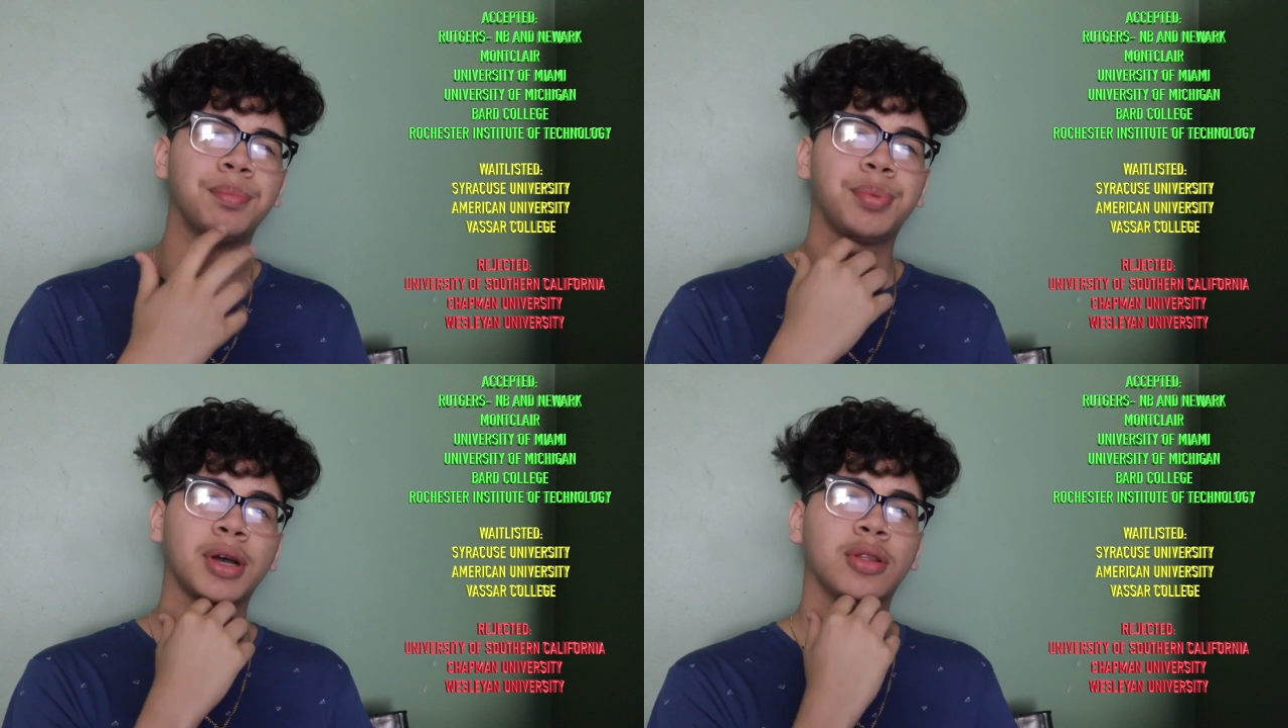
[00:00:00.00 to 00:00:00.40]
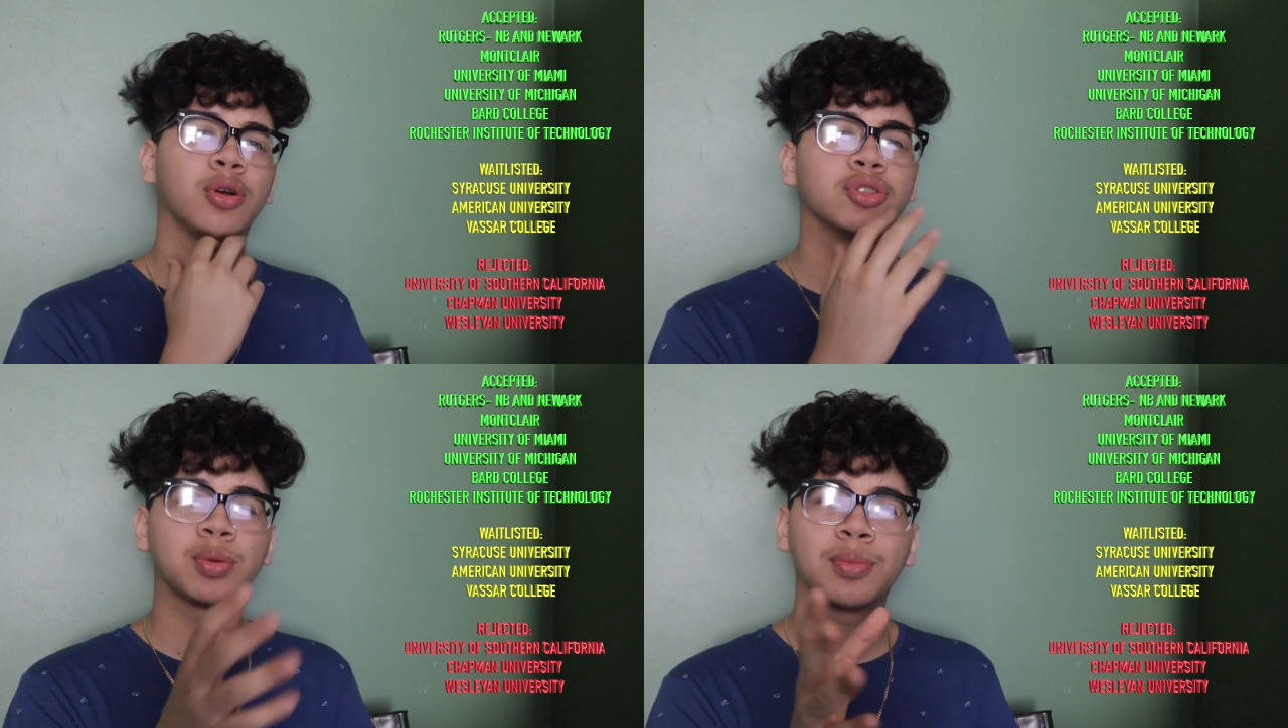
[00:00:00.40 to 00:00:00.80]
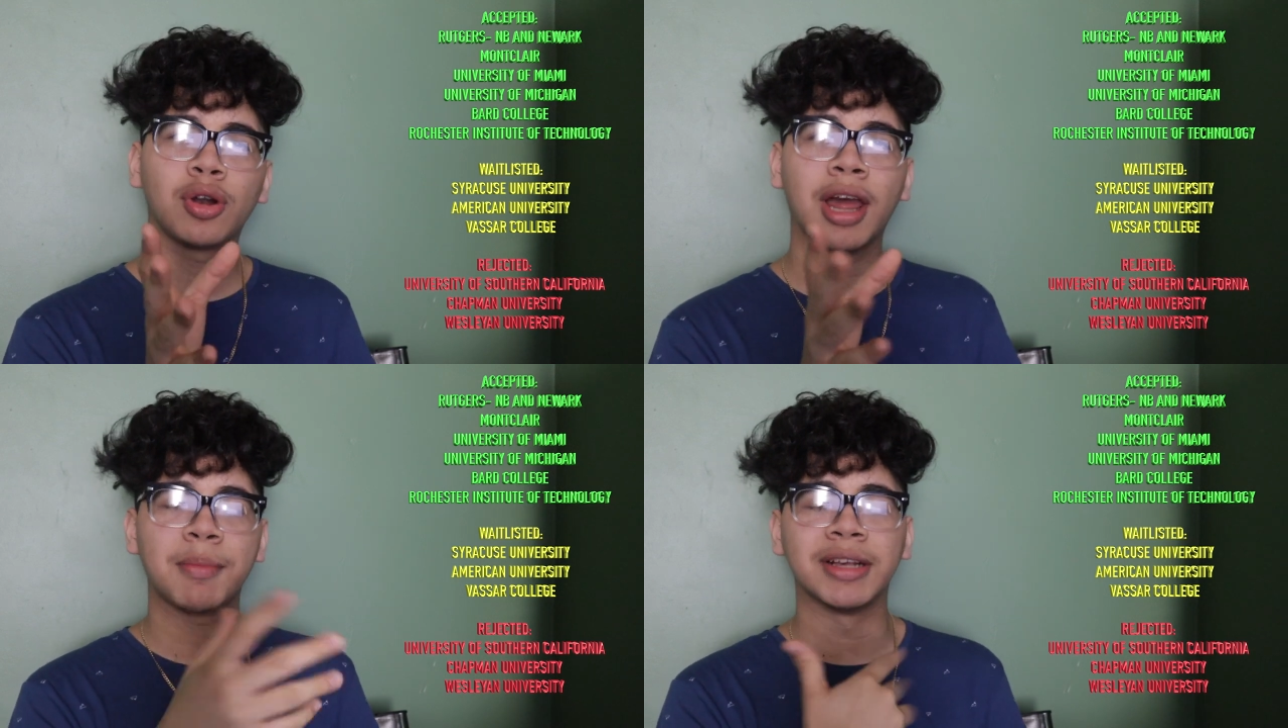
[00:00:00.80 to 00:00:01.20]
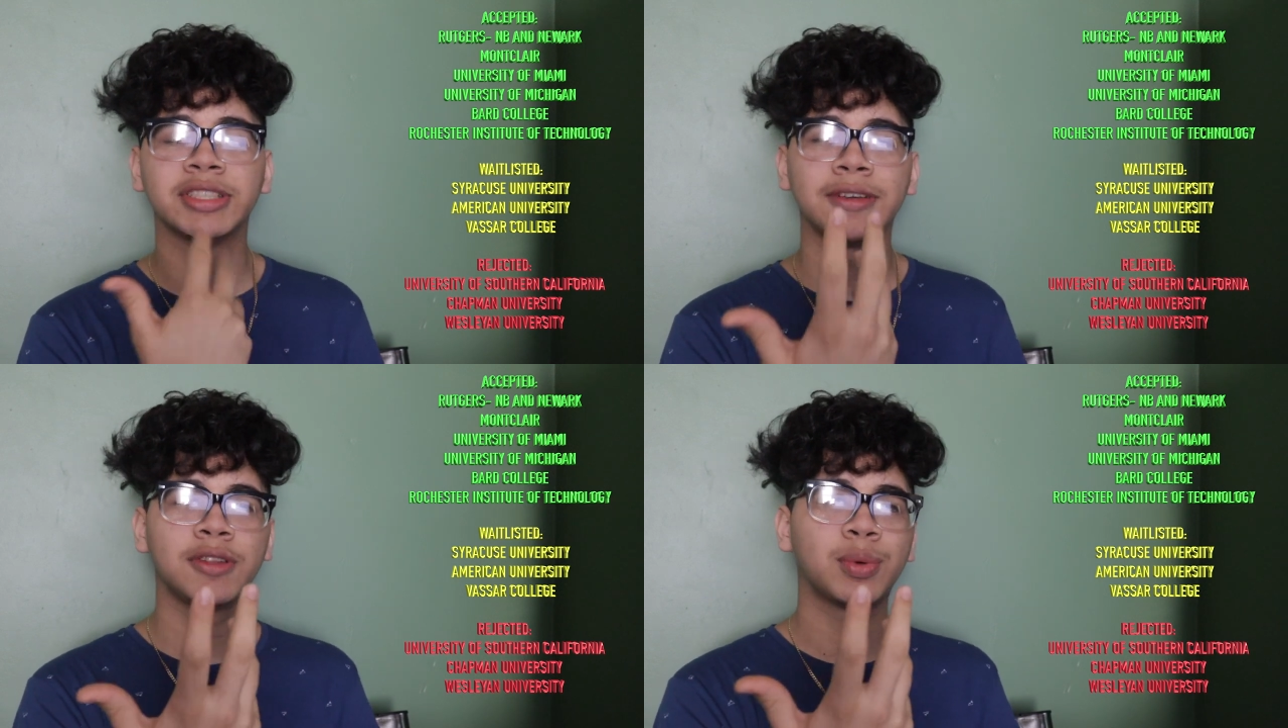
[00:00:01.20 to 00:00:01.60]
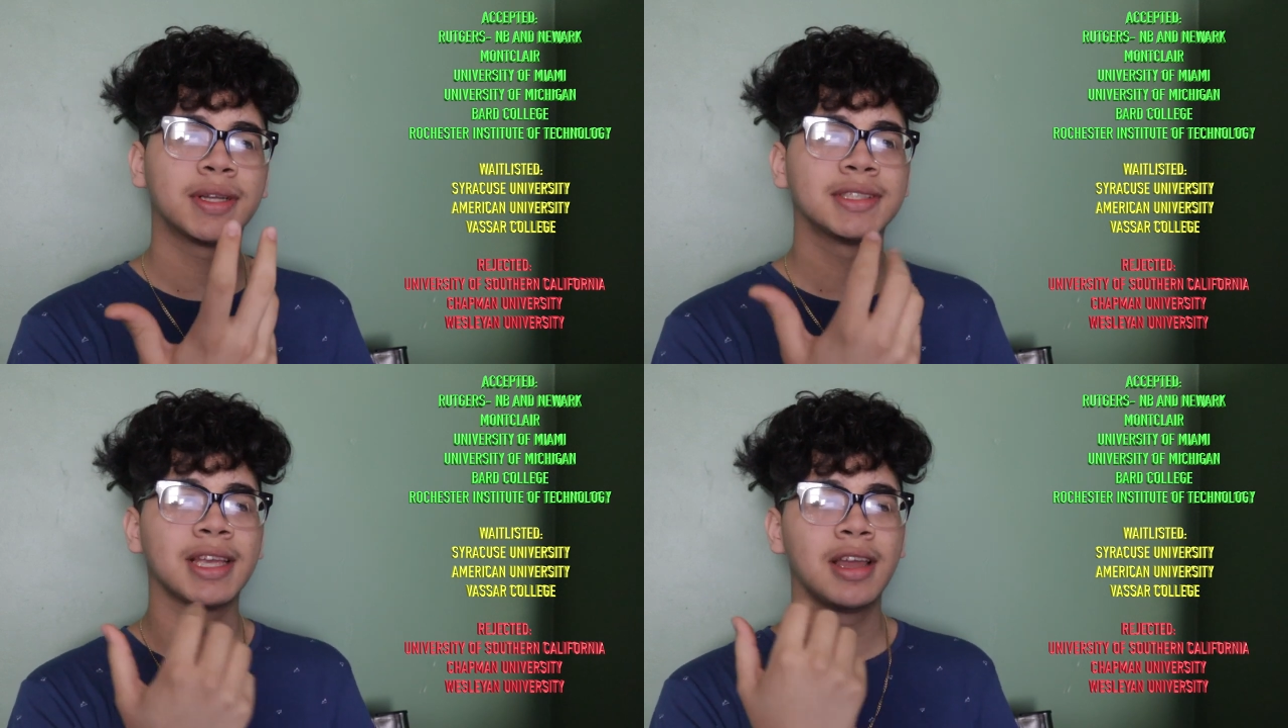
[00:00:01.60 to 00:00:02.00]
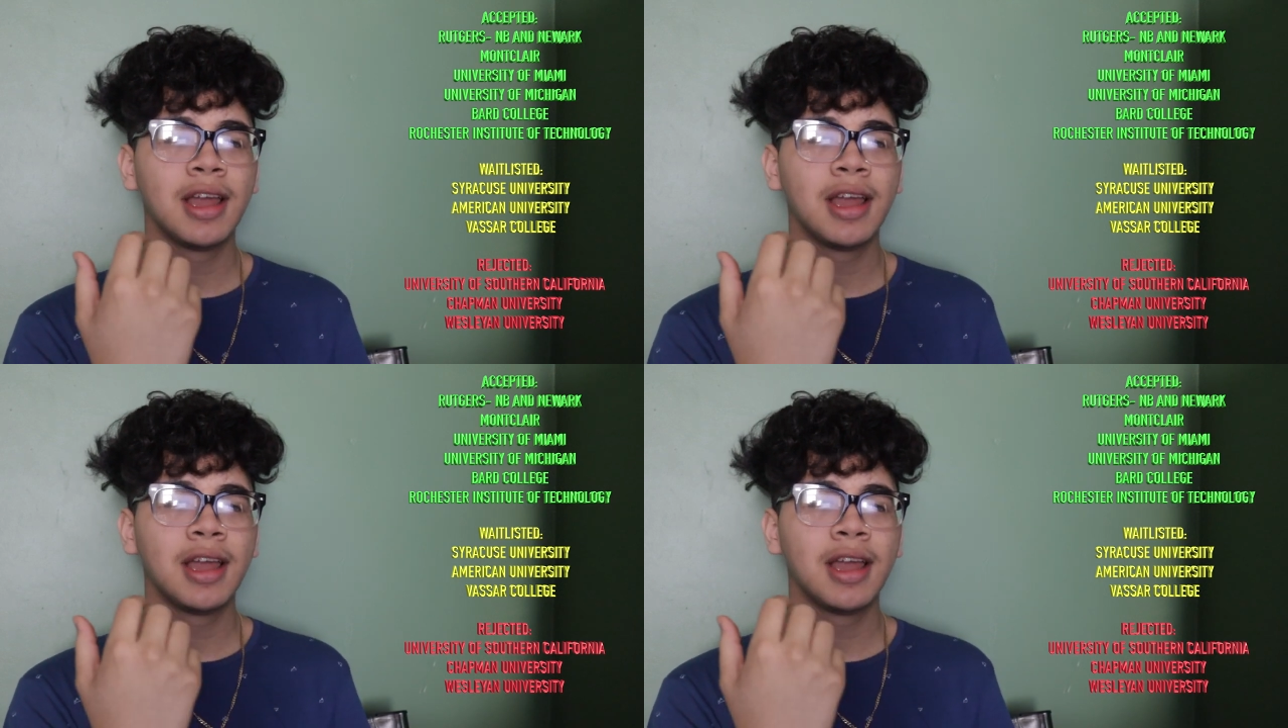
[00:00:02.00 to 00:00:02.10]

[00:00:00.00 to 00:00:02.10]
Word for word: but those are more like my safety ones.